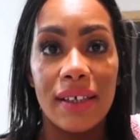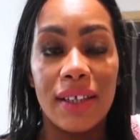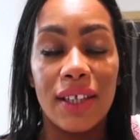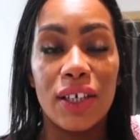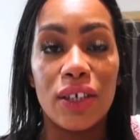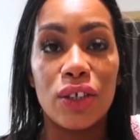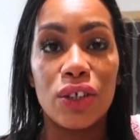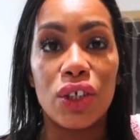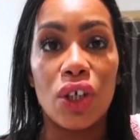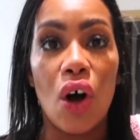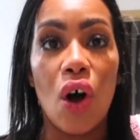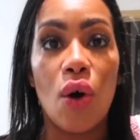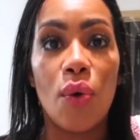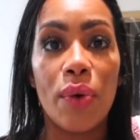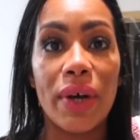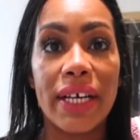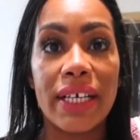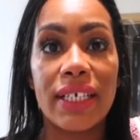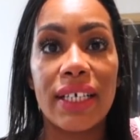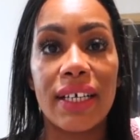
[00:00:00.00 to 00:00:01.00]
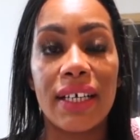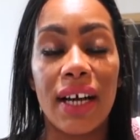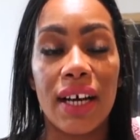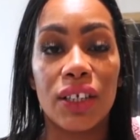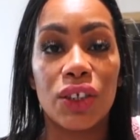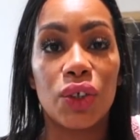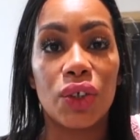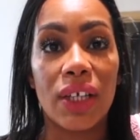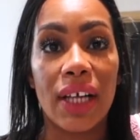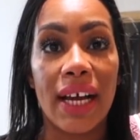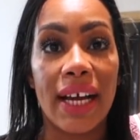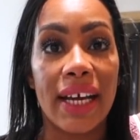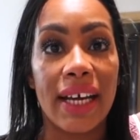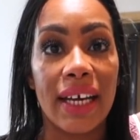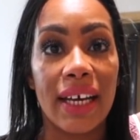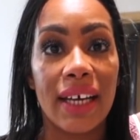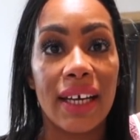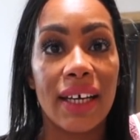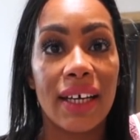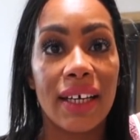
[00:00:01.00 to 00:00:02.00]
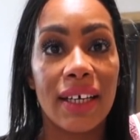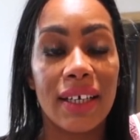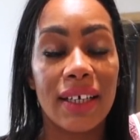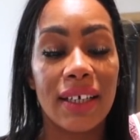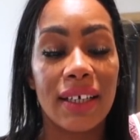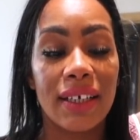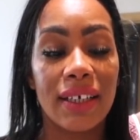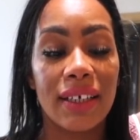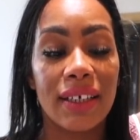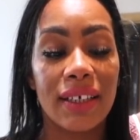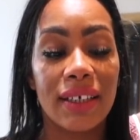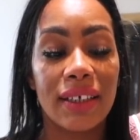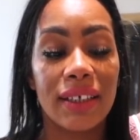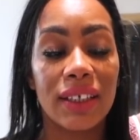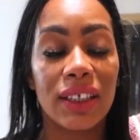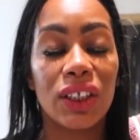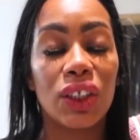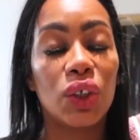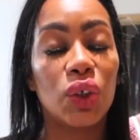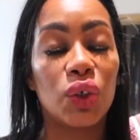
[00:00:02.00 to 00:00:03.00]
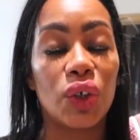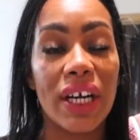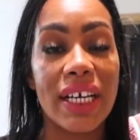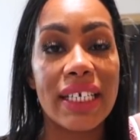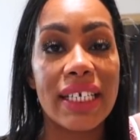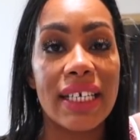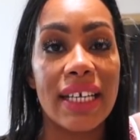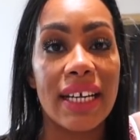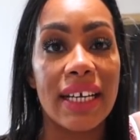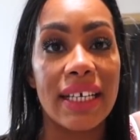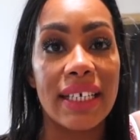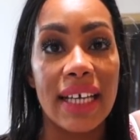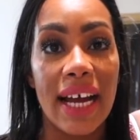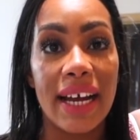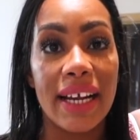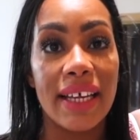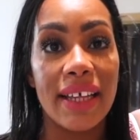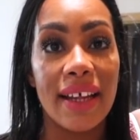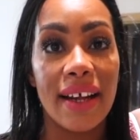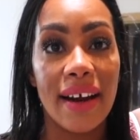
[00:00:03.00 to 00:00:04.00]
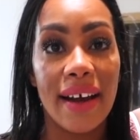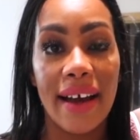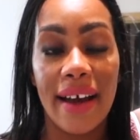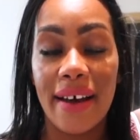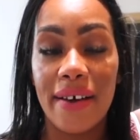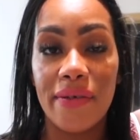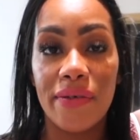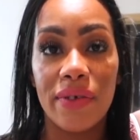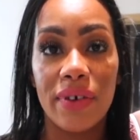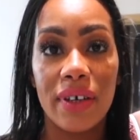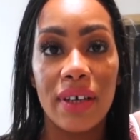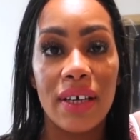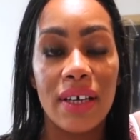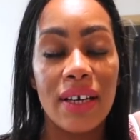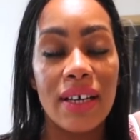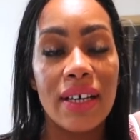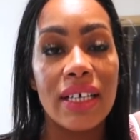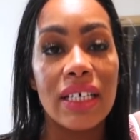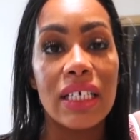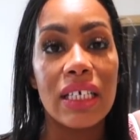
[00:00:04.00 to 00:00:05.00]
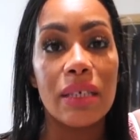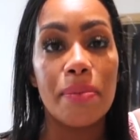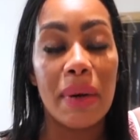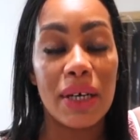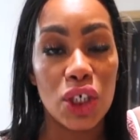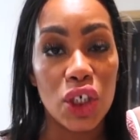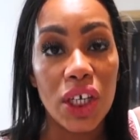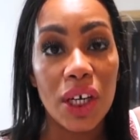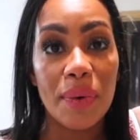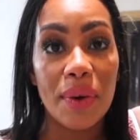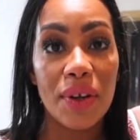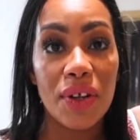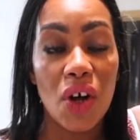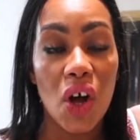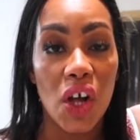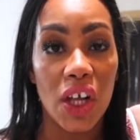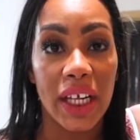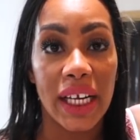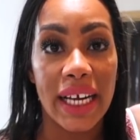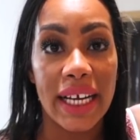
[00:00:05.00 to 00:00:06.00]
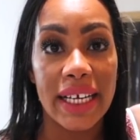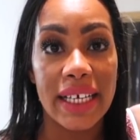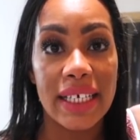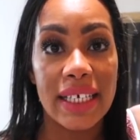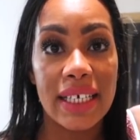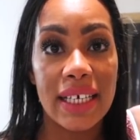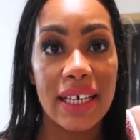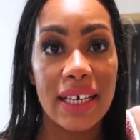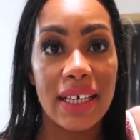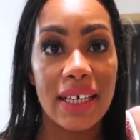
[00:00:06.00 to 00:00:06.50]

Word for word: there's always an underlying stress and anxiety that I have, especially around the holidays,